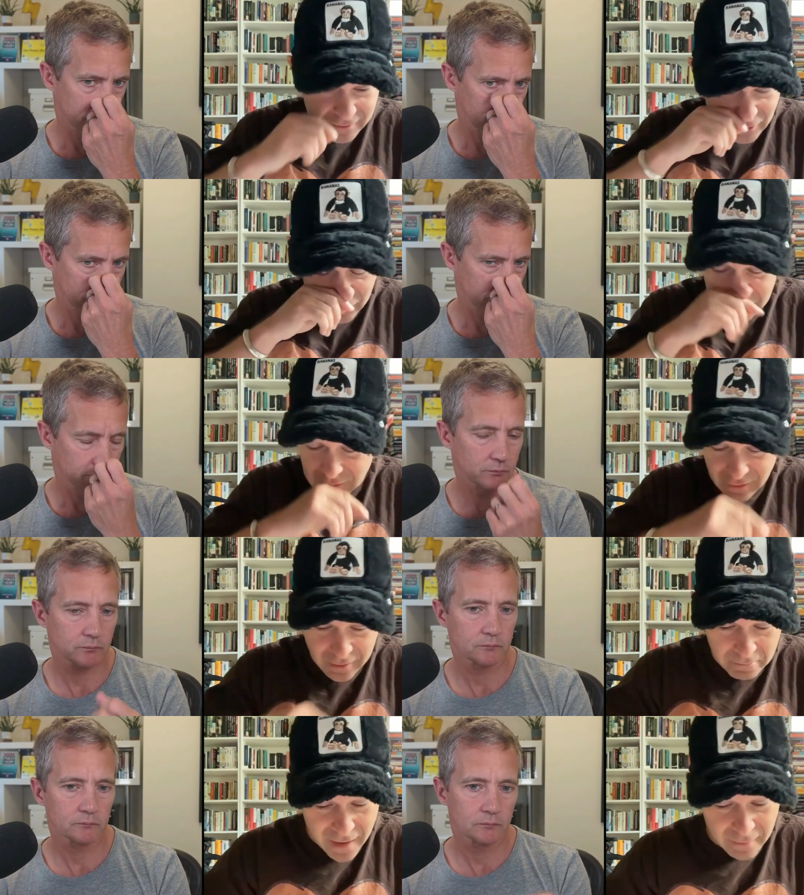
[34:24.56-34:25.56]
Speaker 1: to the
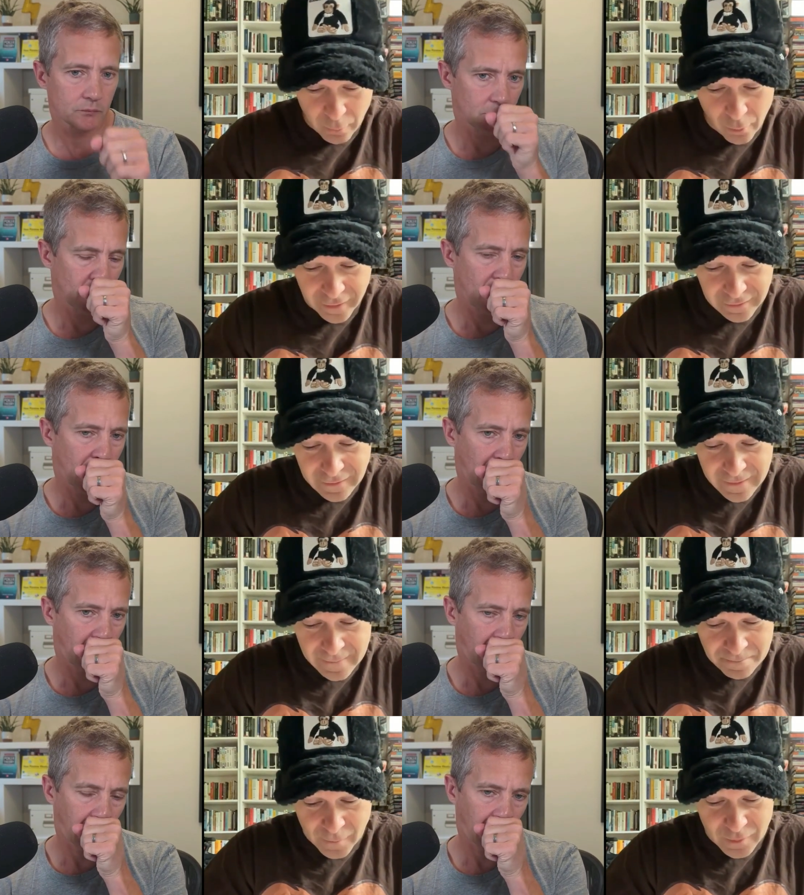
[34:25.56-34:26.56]
main point,
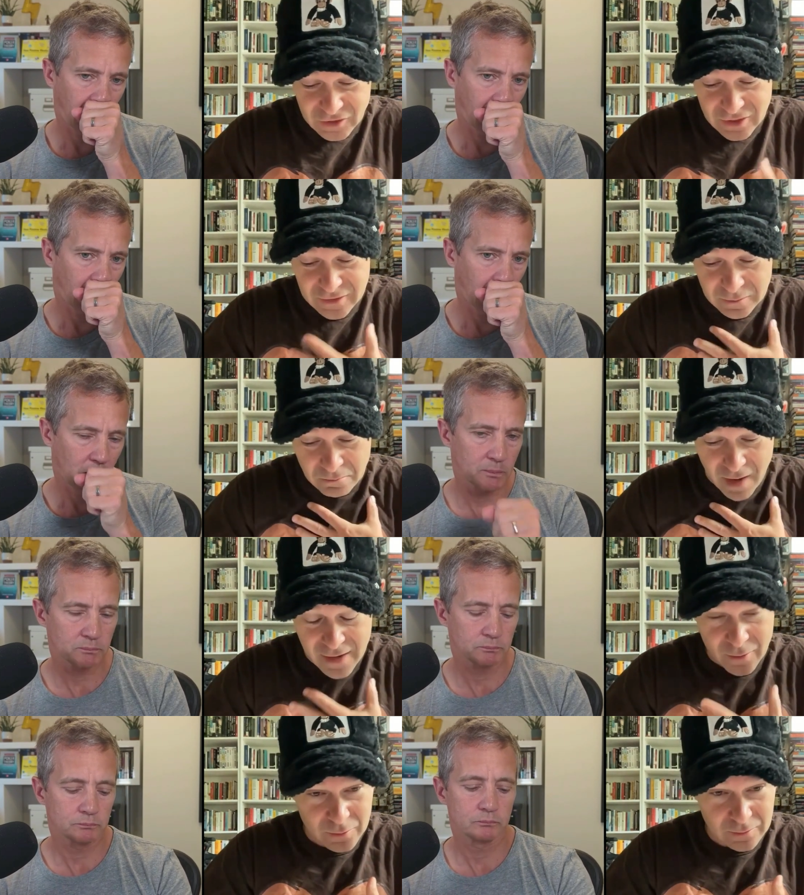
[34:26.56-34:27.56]
which is
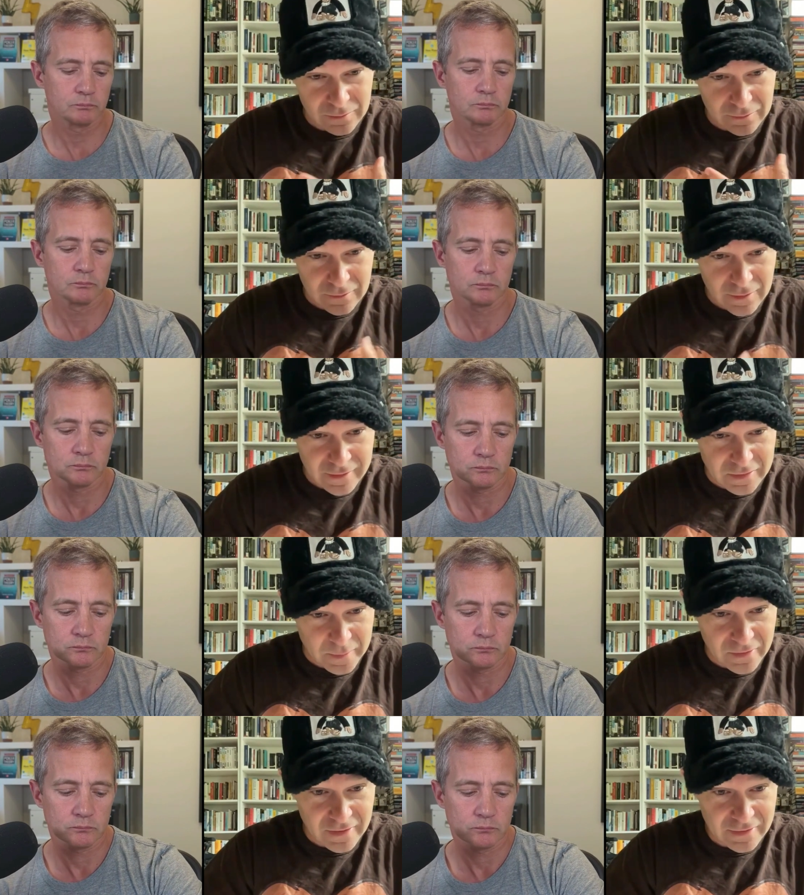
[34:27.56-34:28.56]
my own
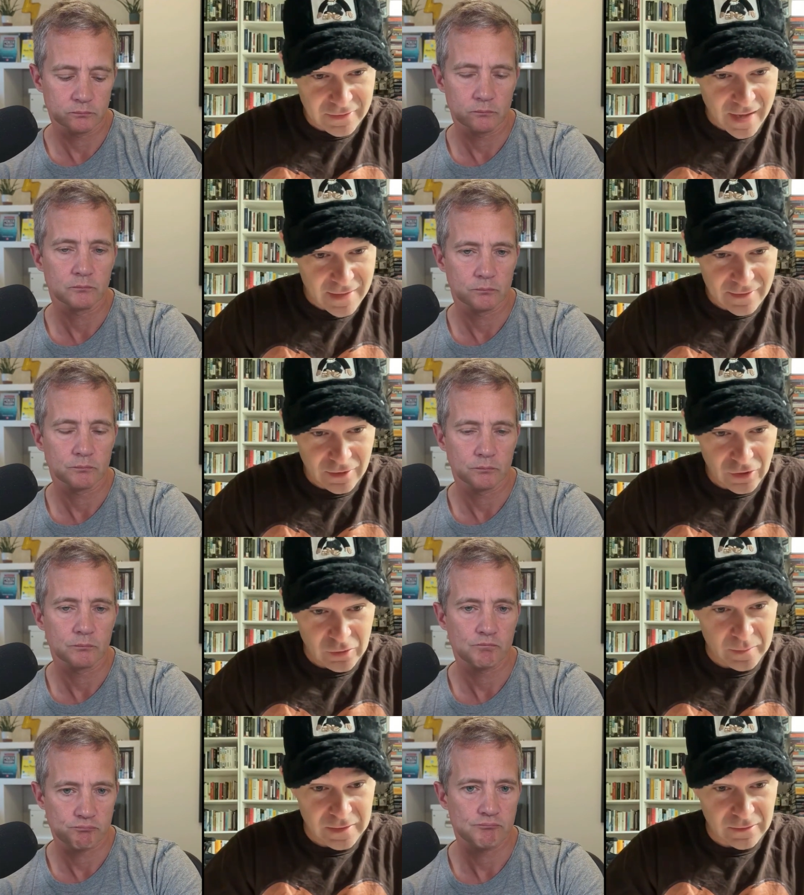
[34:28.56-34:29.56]
experience as a
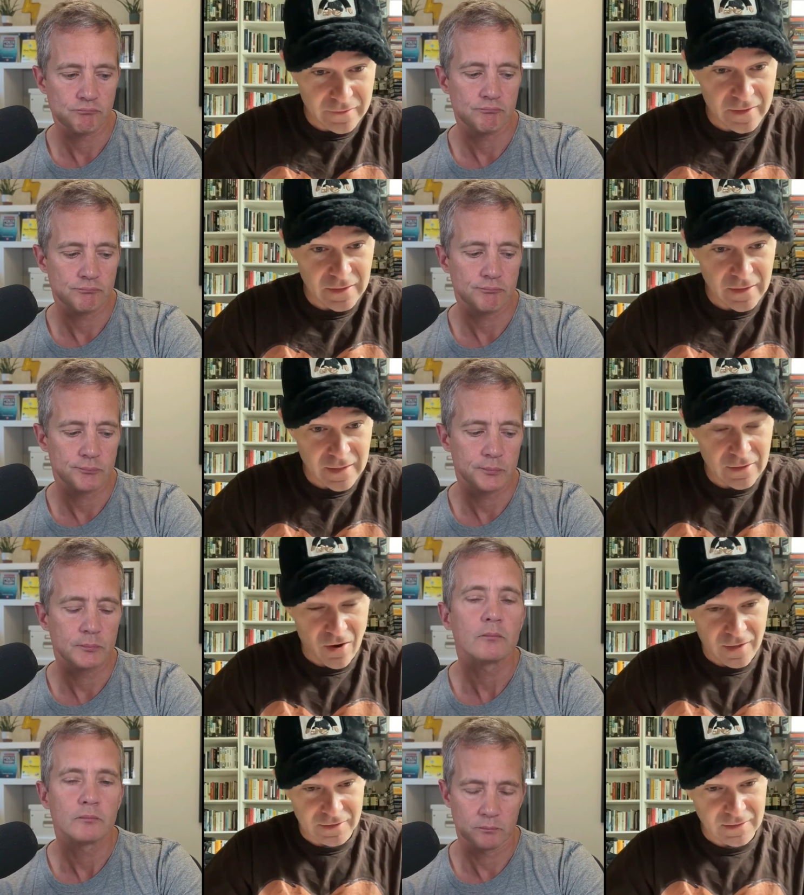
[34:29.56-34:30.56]
human living in
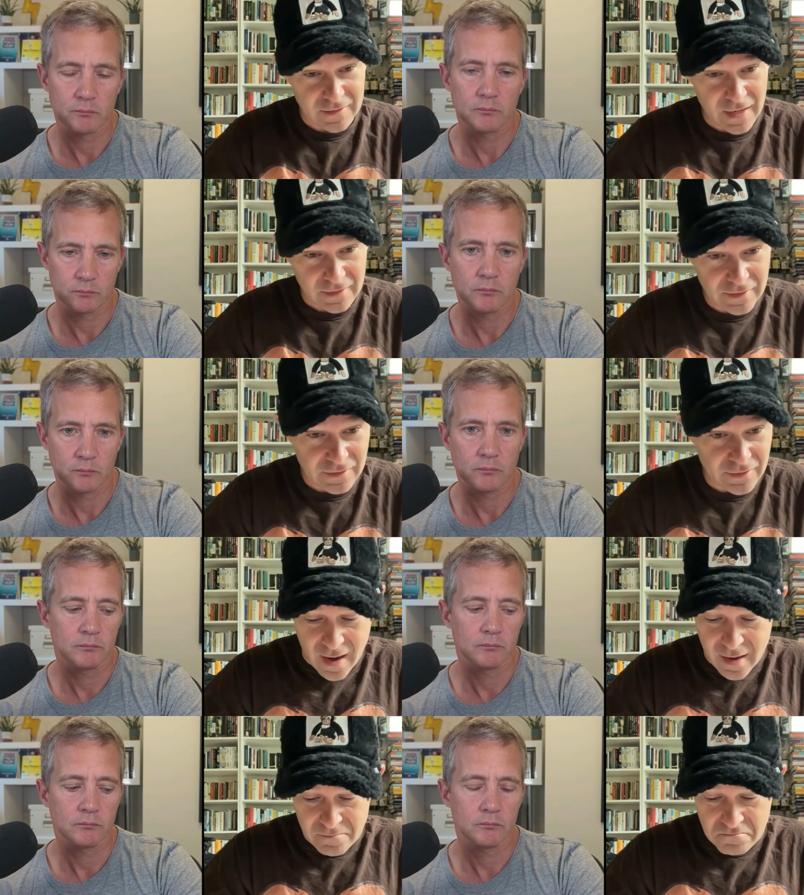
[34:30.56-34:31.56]
Austin, Texas.
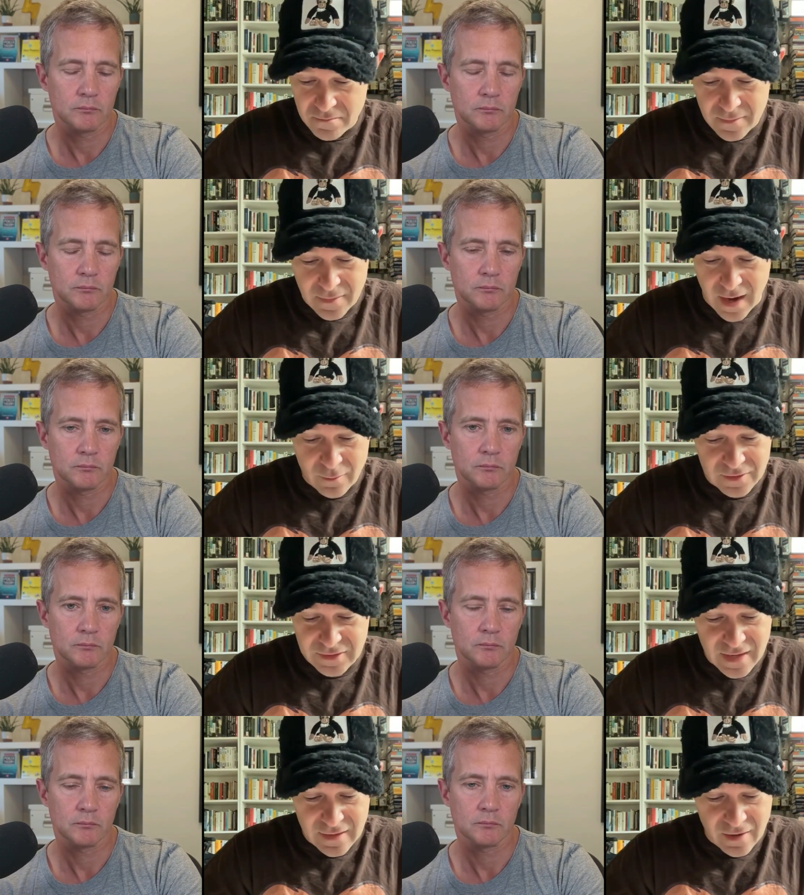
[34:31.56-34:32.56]
I would
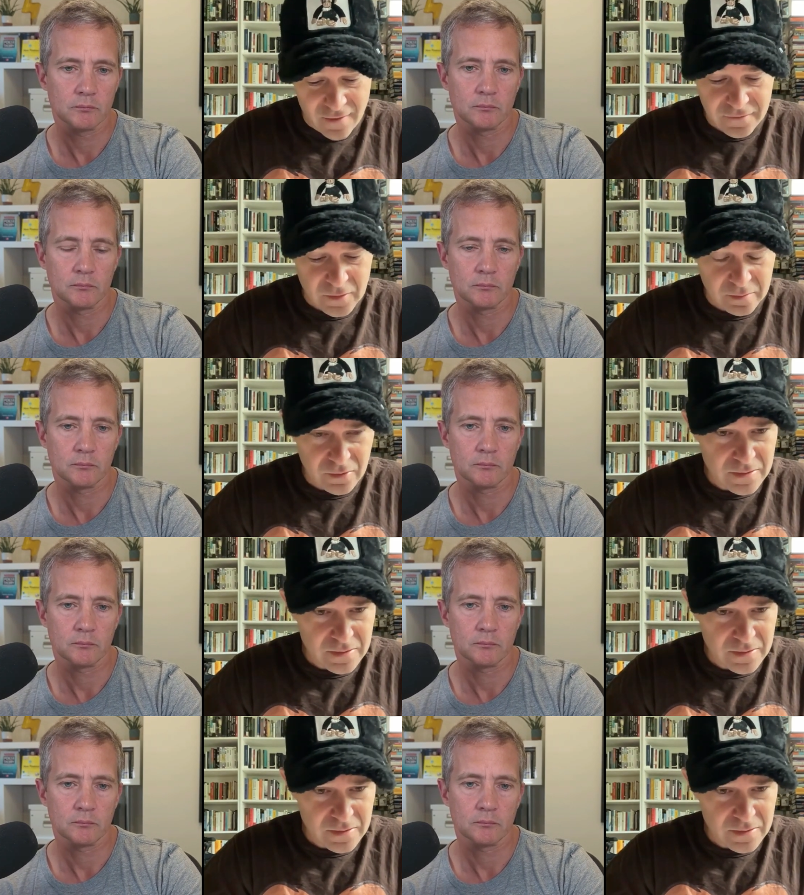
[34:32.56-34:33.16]
say comfortably